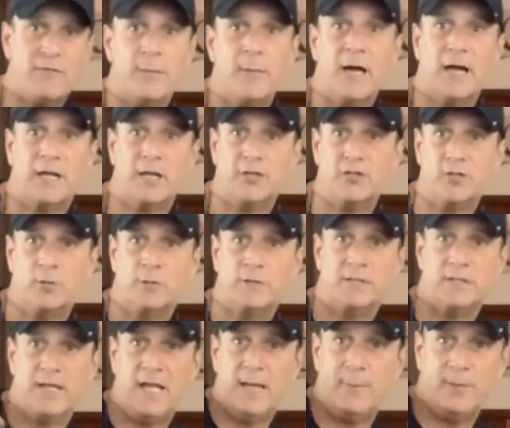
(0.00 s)
I'm not going to do it
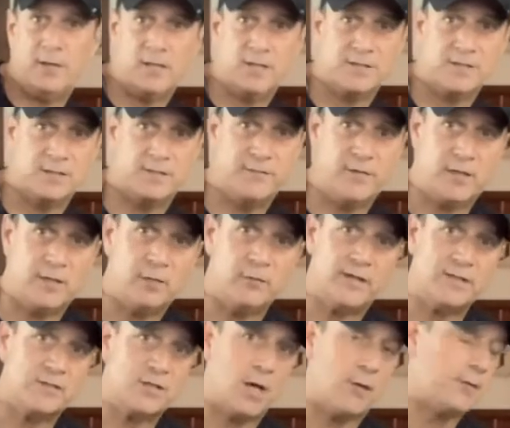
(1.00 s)
today because of the video
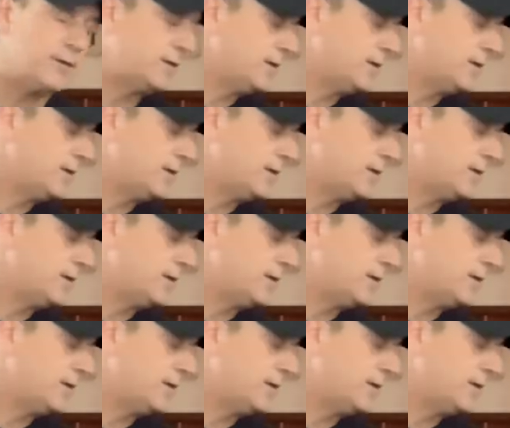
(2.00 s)
that's going.